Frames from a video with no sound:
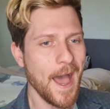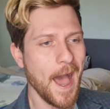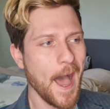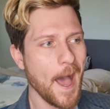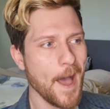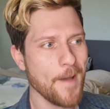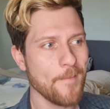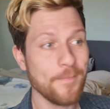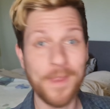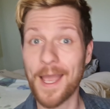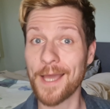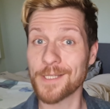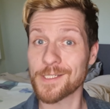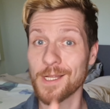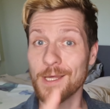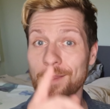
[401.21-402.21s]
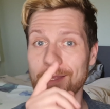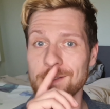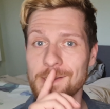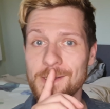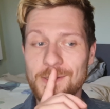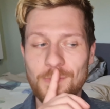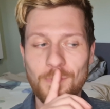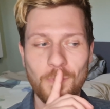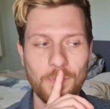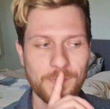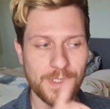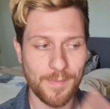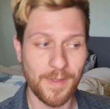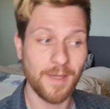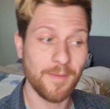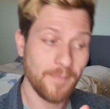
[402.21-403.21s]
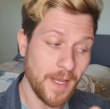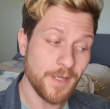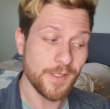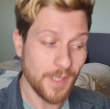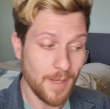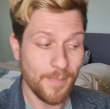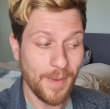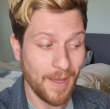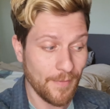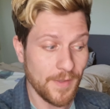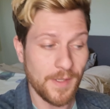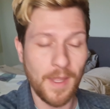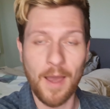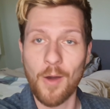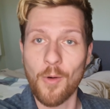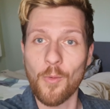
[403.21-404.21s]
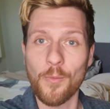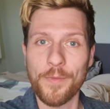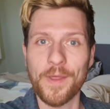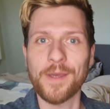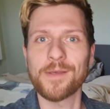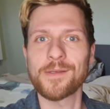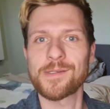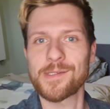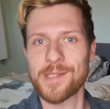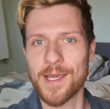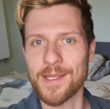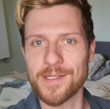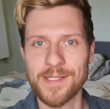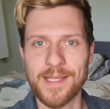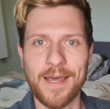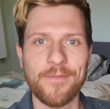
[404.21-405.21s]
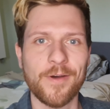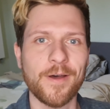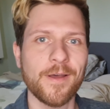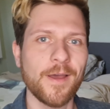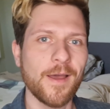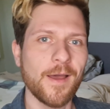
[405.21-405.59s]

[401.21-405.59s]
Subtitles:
Actually, this is something mentioned about the whole thing staying together.